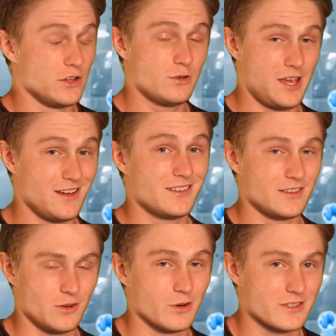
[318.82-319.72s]
You can't
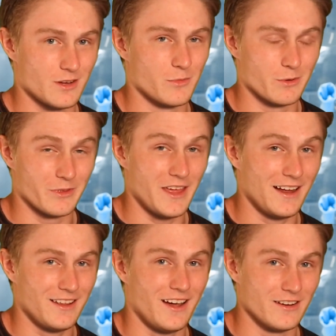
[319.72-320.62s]
ignore someone with
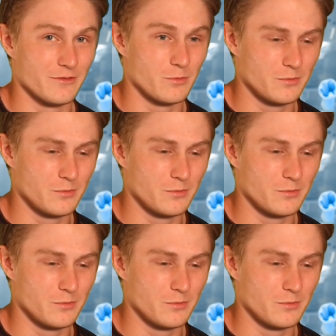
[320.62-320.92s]
that kind of